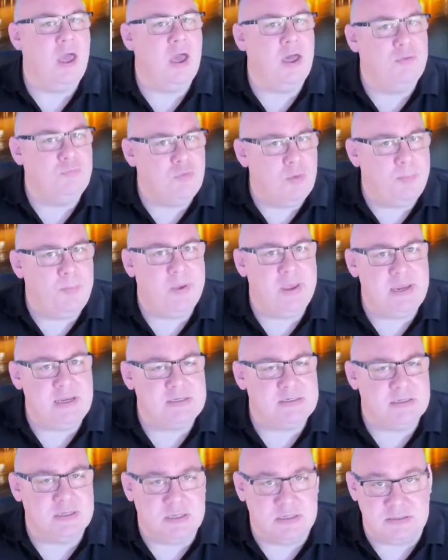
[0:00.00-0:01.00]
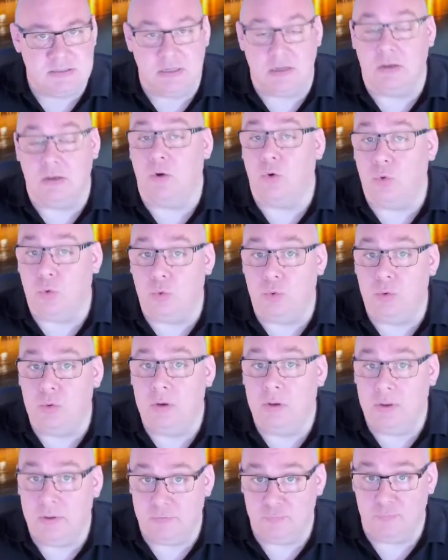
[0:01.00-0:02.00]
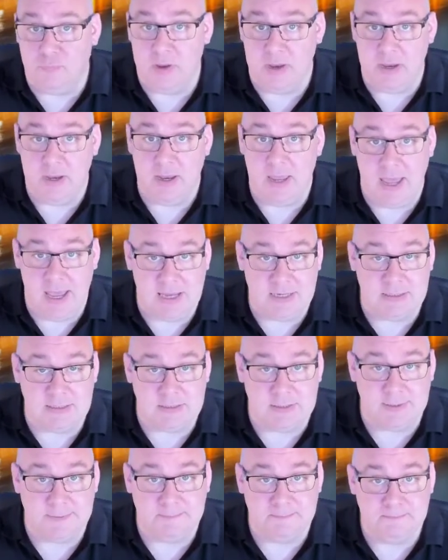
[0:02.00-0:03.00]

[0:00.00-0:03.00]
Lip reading: and repeat until all have been added.